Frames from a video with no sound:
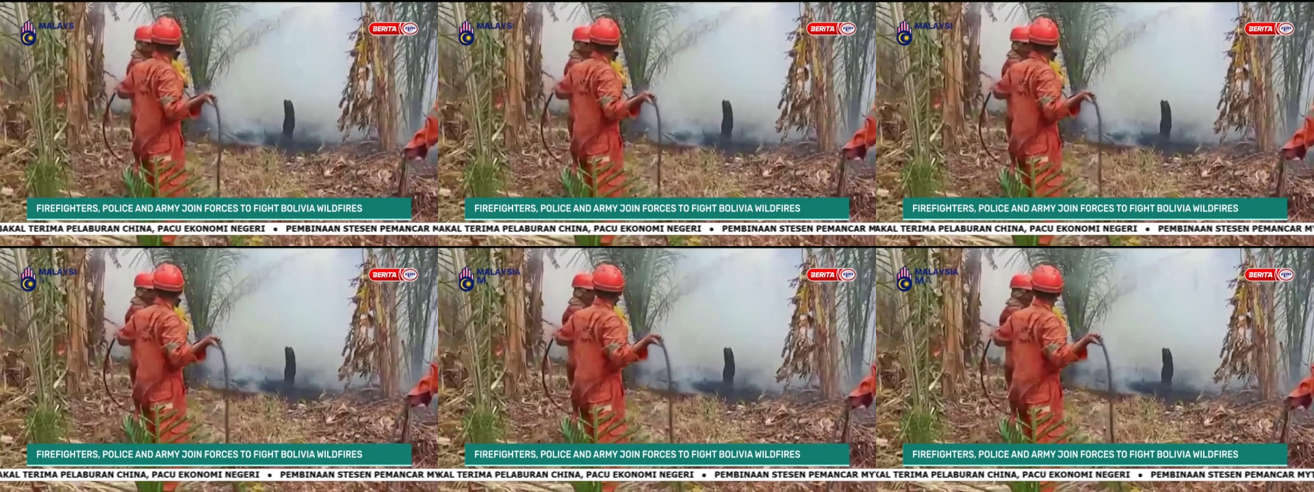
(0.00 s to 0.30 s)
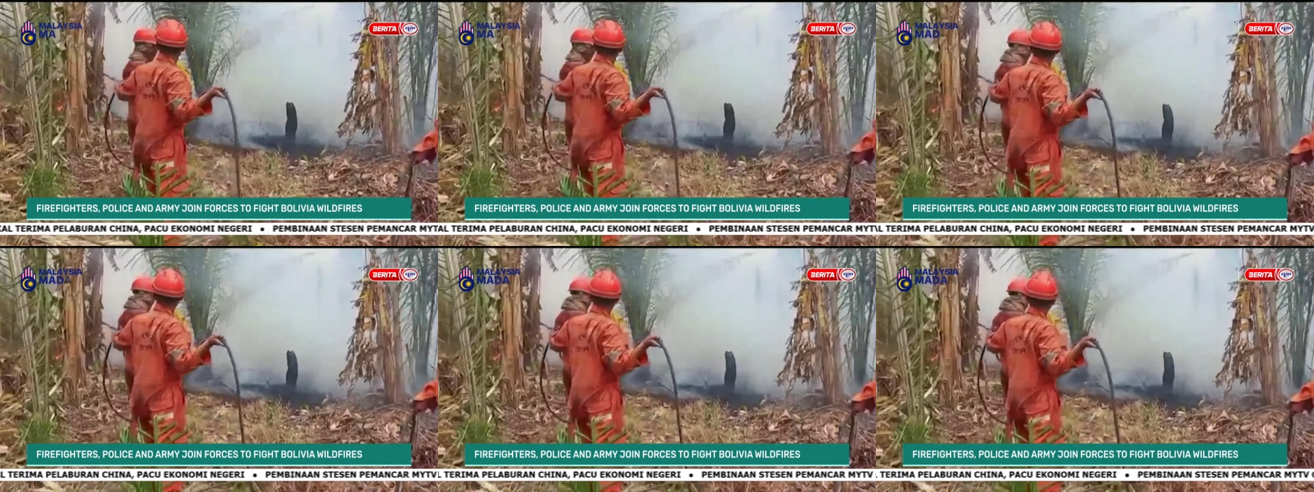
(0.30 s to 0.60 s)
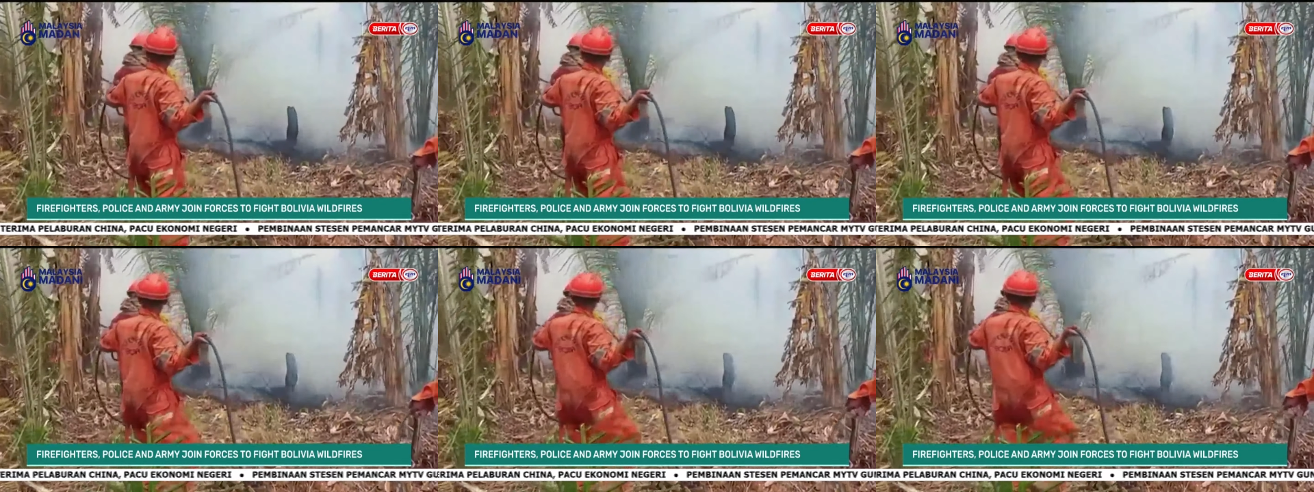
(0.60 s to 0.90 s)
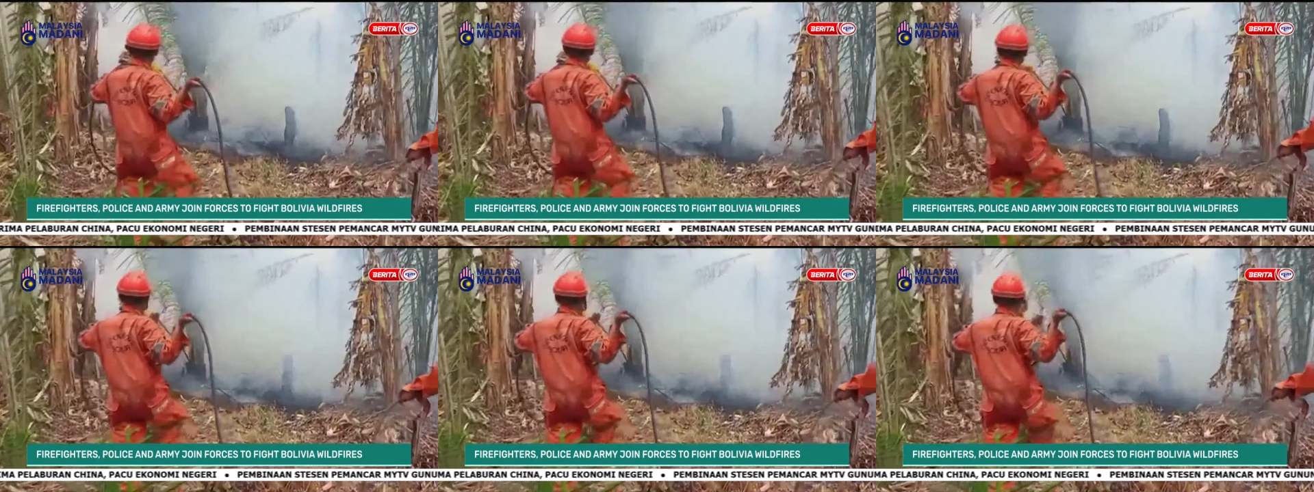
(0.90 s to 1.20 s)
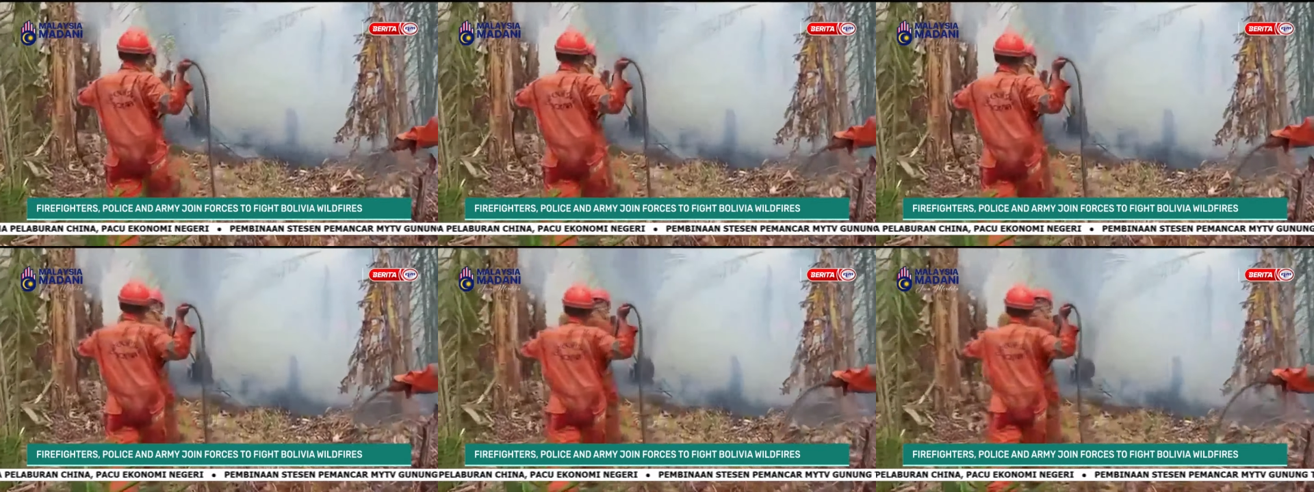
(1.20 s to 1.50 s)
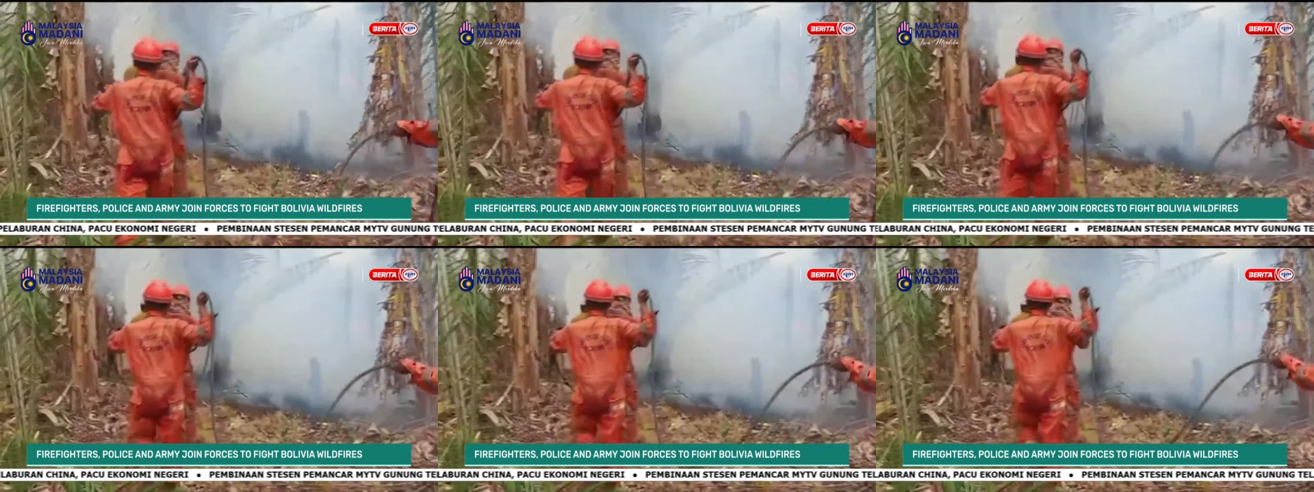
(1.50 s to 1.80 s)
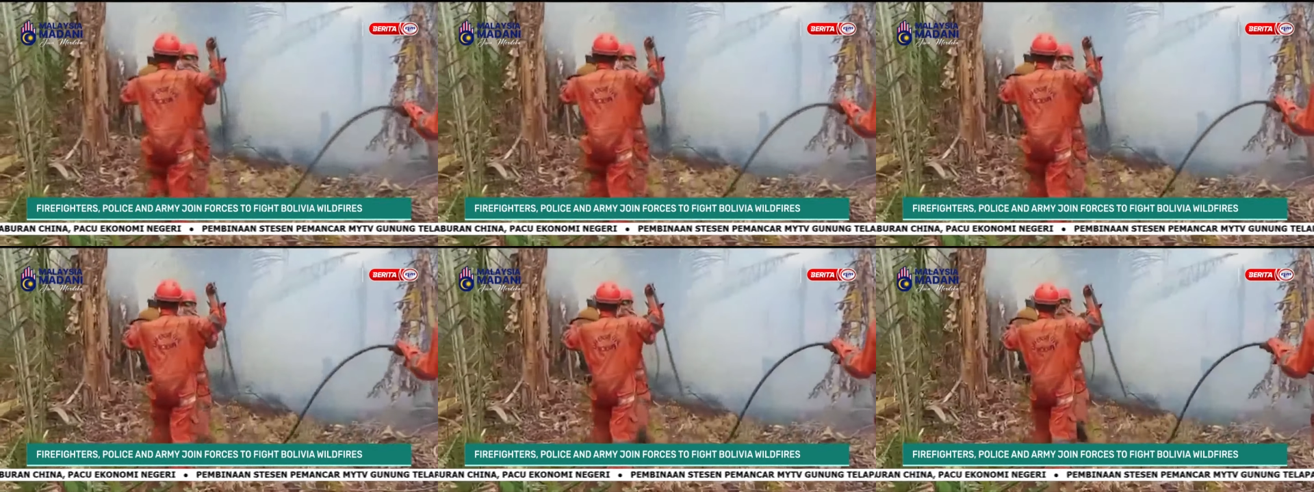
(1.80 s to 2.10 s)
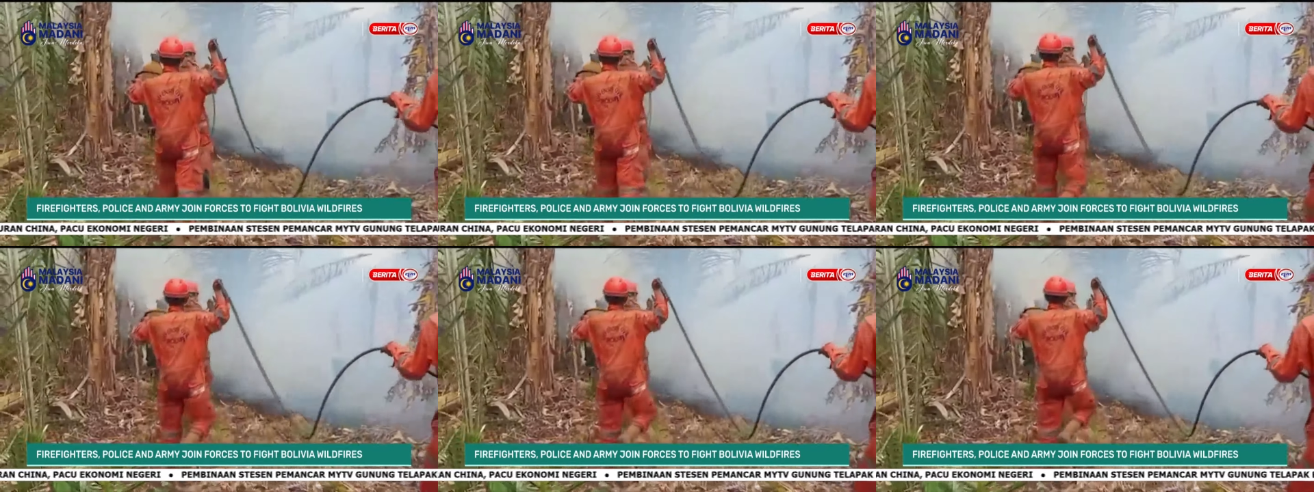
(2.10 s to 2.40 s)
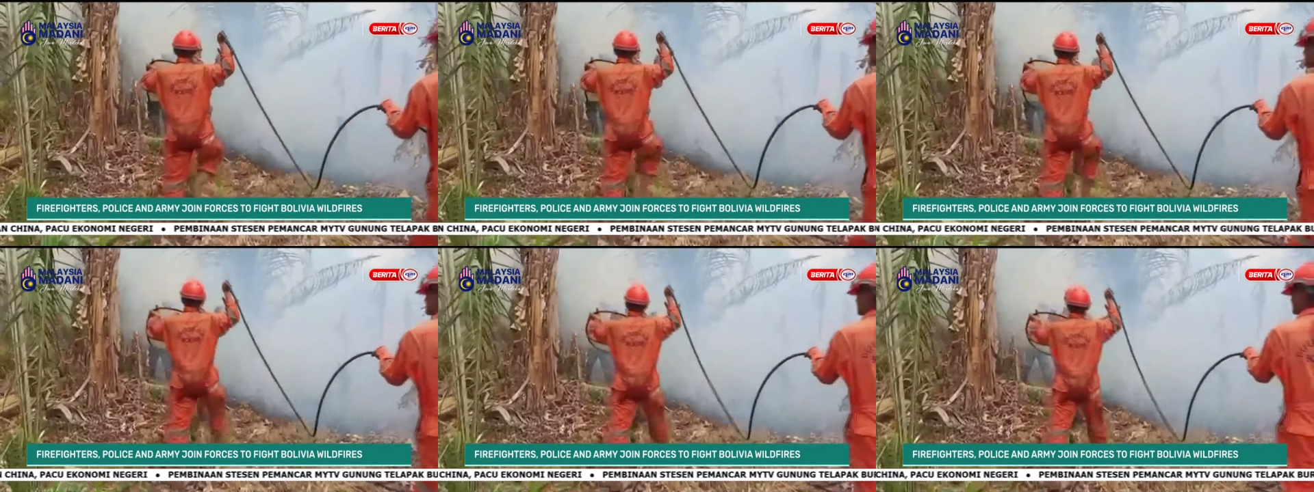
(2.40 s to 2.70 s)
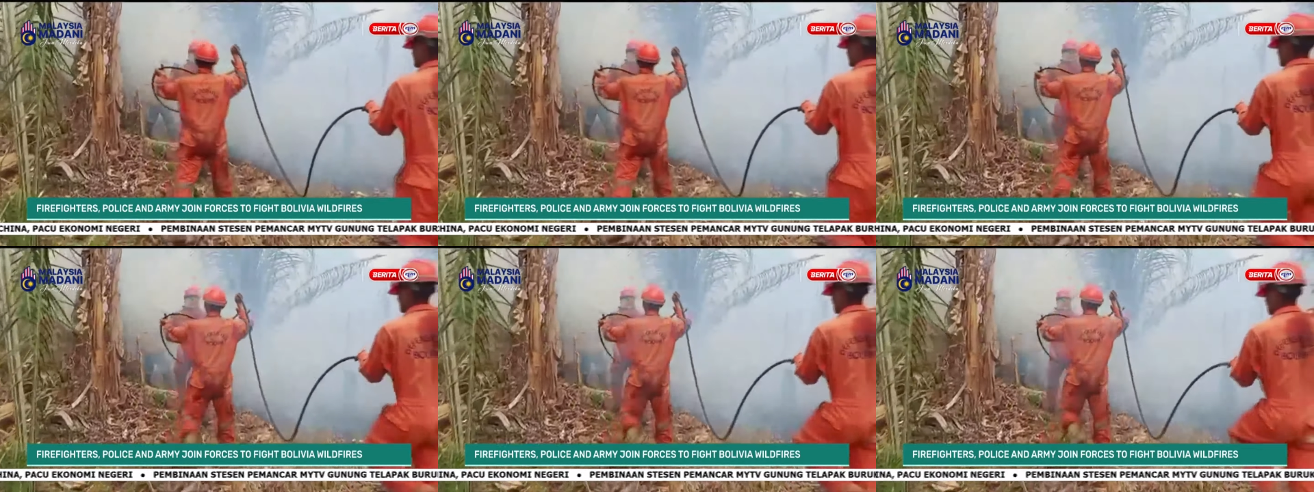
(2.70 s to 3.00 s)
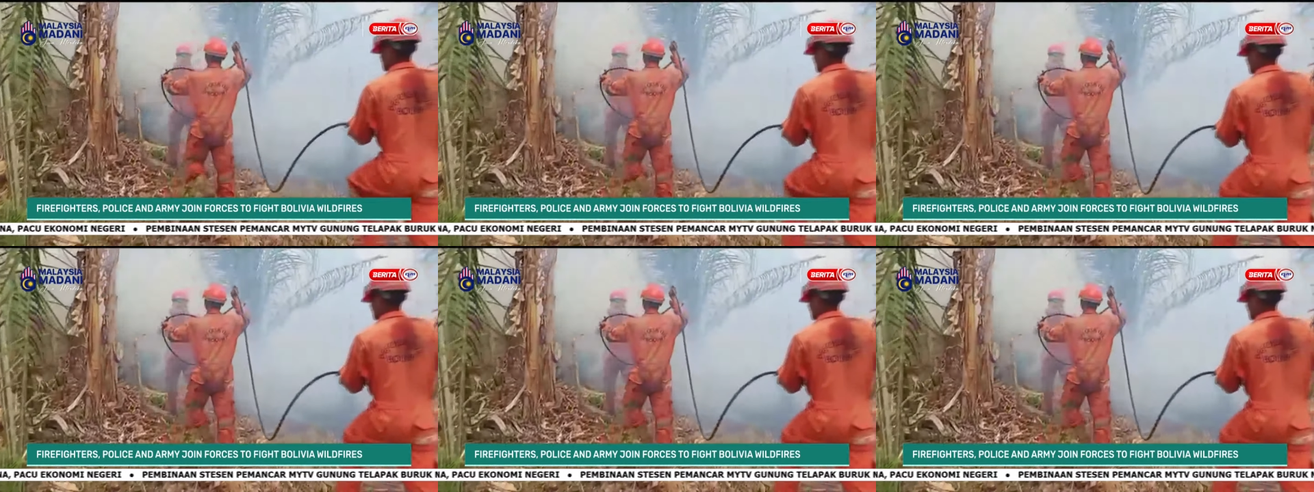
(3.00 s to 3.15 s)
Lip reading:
Nobody's mouth can be seen.